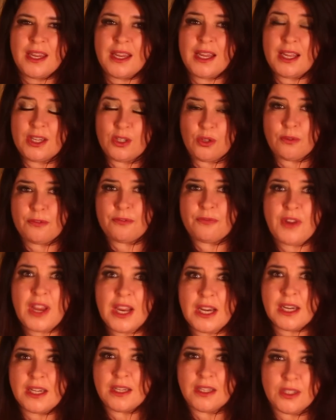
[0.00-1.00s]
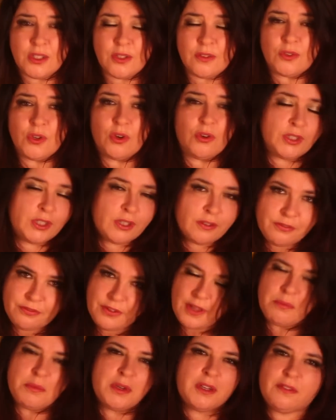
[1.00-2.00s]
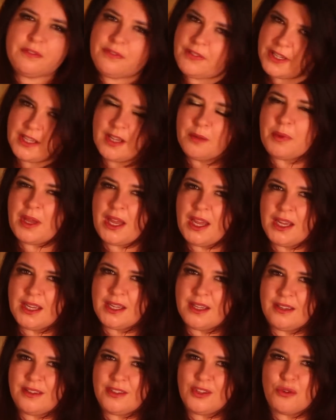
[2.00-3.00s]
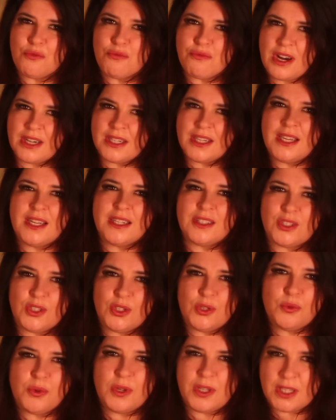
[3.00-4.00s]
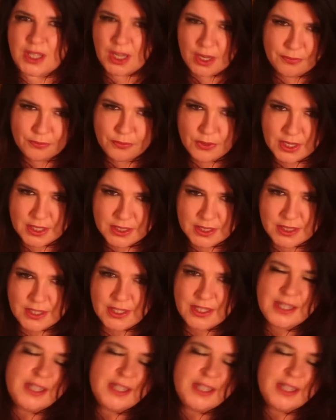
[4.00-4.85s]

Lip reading: And you're feeling that you got your vim and vigor back. You're ready to go for it.